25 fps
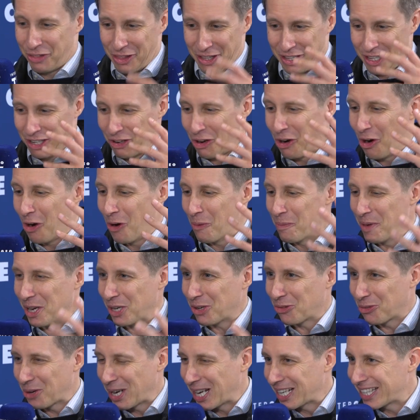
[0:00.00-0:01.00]
the
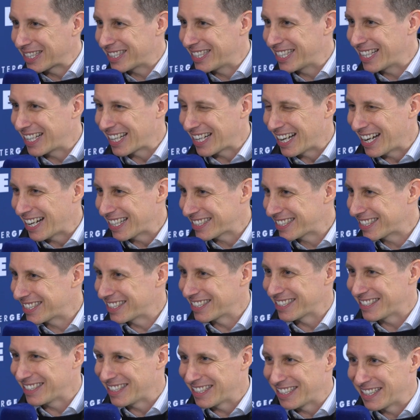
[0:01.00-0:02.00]
augmented reality
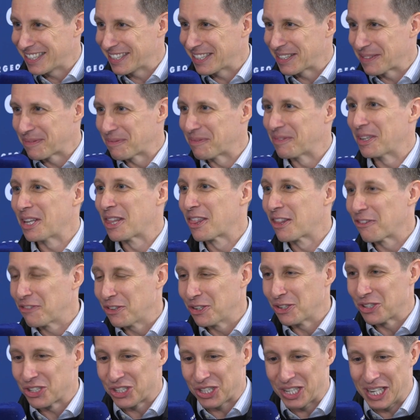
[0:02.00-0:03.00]
glasses in the
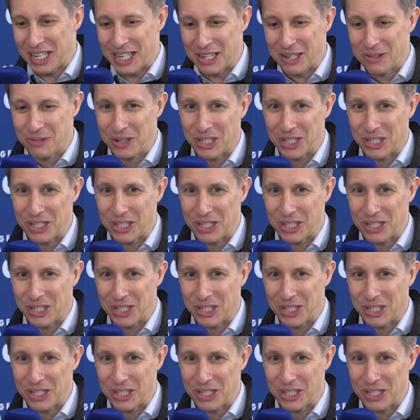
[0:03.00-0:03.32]
future.